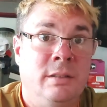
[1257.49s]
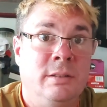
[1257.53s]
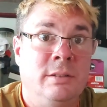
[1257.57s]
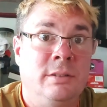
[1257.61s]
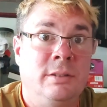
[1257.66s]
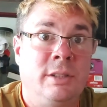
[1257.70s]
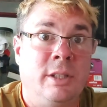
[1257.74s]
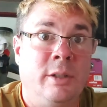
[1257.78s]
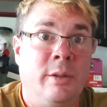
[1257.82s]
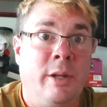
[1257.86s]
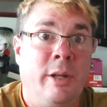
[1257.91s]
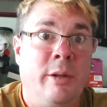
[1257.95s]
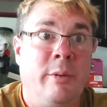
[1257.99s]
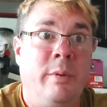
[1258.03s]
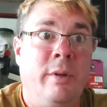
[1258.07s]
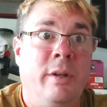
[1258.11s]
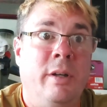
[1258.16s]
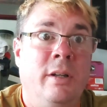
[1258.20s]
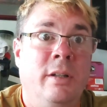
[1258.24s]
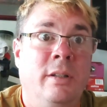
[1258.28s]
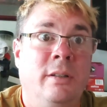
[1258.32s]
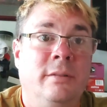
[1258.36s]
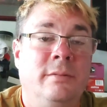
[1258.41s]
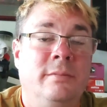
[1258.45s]
So here we
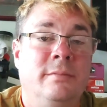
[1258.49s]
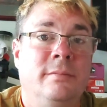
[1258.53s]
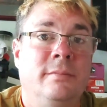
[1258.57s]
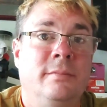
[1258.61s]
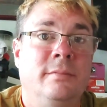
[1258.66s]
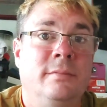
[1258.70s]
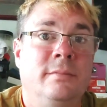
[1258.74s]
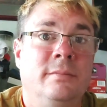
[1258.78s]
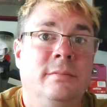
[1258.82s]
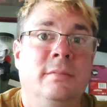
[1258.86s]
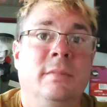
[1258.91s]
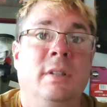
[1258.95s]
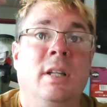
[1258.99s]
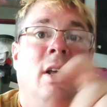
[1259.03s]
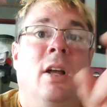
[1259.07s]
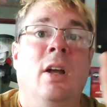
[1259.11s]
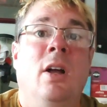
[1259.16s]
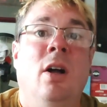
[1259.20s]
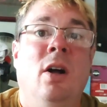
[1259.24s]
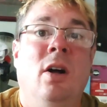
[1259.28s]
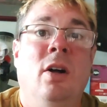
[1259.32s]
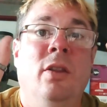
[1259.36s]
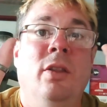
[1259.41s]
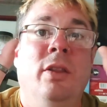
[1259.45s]
are
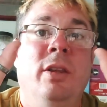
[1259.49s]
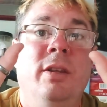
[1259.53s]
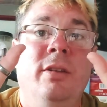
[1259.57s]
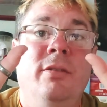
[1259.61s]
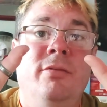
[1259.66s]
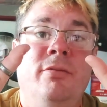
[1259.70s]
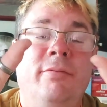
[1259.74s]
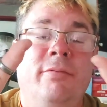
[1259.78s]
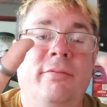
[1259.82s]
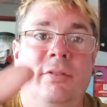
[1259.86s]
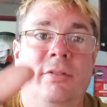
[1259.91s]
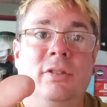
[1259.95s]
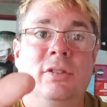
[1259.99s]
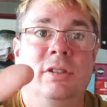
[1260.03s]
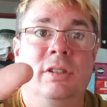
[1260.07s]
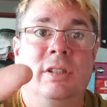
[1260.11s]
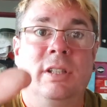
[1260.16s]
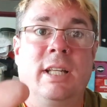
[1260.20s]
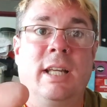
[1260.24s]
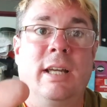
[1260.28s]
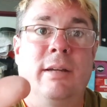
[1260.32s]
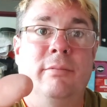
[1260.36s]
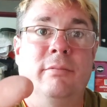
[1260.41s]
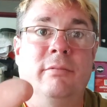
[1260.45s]
on the
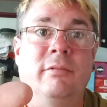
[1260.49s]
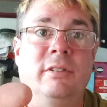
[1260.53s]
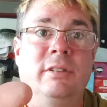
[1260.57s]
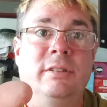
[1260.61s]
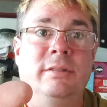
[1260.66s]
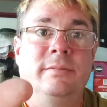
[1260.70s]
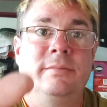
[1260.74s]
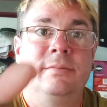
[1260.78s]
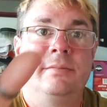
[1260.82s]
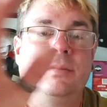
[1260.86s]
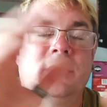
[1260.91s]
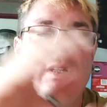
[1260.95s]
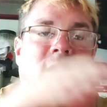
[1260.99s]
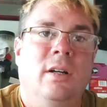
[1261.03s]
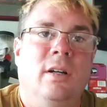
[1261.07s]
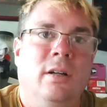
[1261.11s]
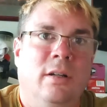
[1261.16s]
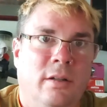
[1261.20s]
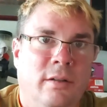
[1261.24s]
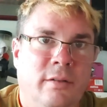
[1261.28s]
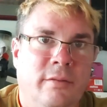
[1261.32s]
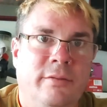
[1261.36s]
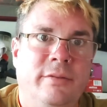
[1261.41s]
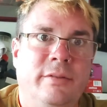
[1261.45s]
front camera
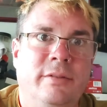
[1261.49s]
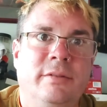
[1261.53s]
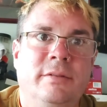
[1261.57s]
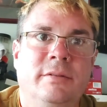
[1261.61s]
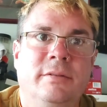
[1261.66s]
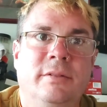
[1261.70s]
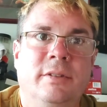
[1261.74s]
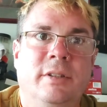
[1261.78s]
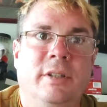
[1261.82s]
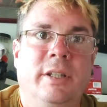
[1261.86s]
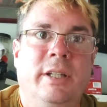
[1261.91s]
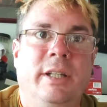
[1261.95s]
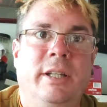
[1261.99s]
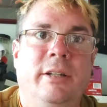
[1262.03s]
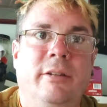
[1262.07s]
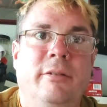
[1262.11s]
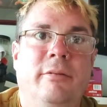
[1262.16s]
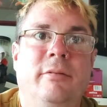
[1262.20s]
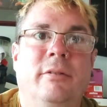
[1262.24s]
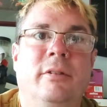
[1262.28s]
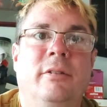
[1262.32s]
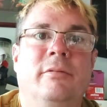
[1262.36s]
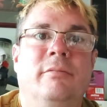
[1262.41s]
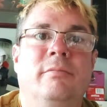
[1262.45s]
of the
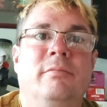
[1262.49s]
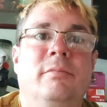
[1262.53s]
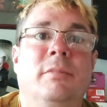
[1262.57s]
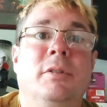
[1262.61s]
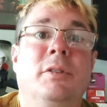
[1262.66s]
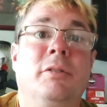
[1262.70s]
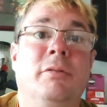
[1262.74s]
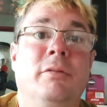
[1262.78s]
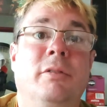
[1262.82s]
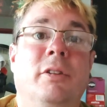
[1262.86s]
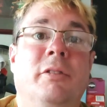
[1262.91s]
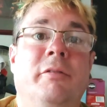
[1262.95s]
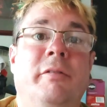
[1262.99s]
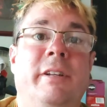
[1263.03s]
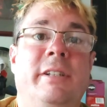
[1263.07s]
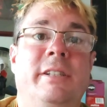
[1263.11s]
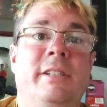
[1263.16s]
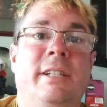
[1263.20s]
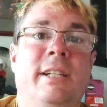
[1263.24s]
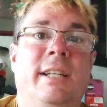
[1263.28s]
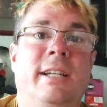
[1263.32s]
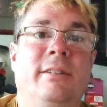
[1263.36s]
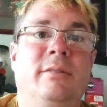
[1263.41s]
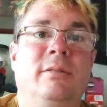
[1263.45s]
Motorola
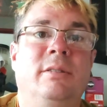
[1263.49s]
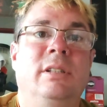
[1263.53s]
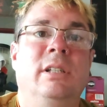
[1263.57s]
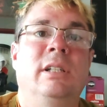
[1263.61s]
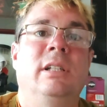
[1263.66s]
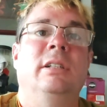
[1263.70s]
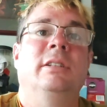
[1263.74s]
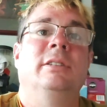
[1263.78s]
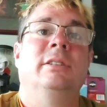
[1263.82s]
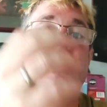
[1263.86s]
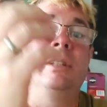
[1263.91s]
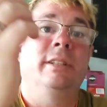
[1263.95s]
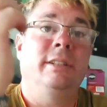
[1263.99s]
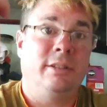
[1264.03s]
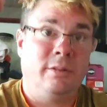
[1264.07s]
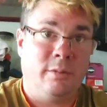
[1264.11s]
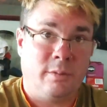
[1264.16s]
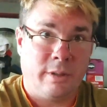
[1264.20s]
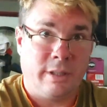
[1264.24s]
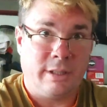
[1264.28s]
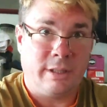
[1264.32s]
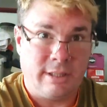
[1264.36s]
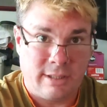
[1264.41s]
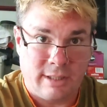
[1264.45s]
Razr now. So this is
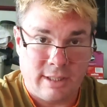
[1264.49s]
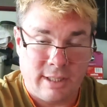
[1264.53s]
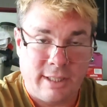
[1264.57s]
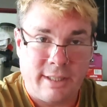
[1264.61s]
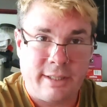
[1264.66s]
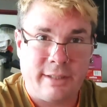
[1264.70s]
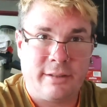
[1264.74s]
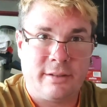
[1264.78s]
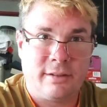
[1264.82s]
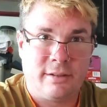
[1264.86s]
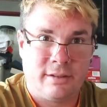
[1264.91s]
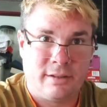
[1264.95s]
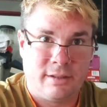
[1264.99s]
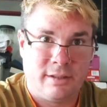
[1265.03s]
what this is like.